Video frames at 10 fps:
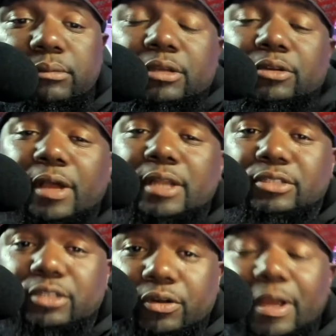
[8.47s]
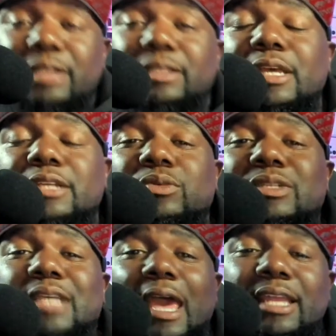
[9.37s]
Grinders and Grindettes,
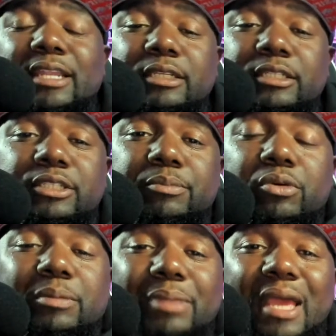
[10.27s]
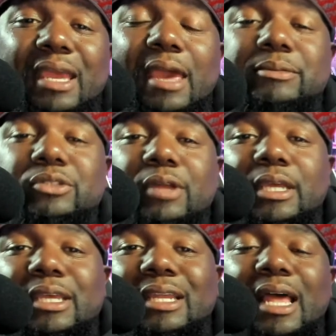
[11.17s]
what's happening? It's your boy, The Black
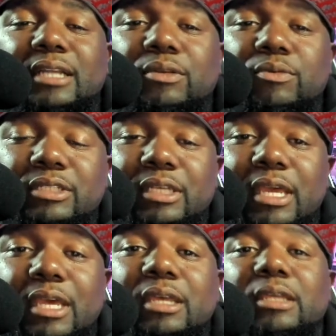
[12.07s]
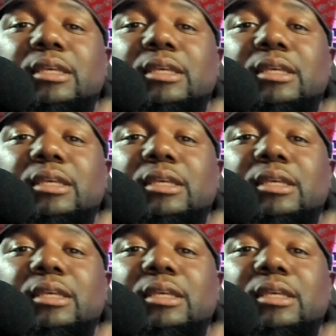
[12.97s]
Abstract. Get locked in once again.